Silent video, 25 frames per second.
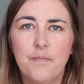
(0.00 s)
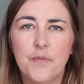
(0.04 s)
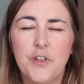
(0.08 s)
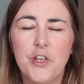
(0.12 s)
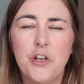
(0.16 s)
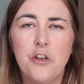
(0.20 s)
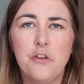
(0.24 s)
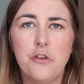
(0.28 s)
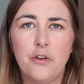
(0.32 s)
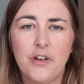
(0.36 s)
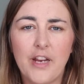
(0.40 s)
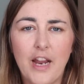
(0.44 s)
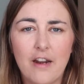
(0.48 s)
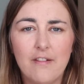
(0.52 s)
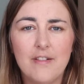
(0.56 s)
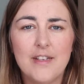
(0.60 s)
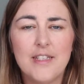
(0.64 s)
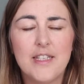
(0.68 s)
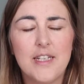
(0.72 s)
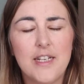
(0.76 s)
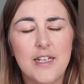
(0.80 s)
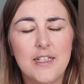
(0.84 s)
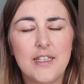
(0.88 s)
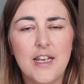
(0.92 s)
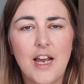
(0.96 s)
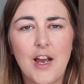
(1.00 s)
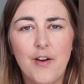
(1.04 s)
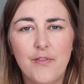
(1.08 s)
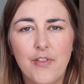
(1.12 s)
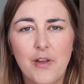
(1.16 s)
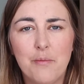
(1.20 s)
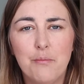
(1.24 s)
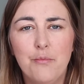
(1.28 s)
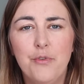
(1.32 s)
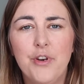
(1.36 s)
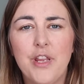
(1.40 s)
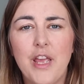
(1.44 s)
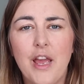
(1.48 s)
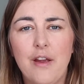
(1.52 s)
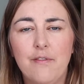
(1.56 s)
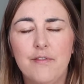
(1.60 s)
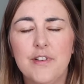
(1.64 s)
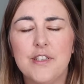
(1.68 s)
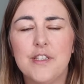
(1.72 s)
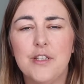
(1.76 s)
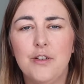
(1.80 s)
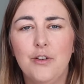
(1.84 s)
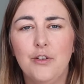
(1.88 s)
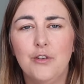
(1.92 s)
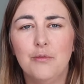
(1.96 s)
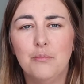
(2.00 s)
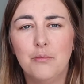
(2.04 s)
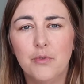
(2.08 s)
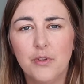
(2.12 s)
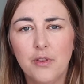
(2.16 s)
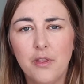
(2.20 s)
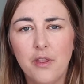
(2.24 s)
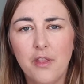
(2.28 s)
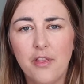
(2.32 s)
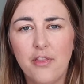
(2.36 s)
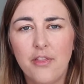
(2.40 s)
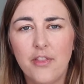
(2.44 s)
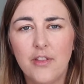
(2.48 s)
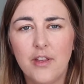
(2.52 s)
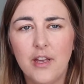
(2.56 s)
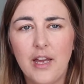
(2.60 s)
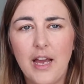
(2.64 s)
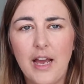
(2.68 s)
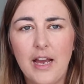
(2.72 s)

you know, you're guaranteed to have that money every single month,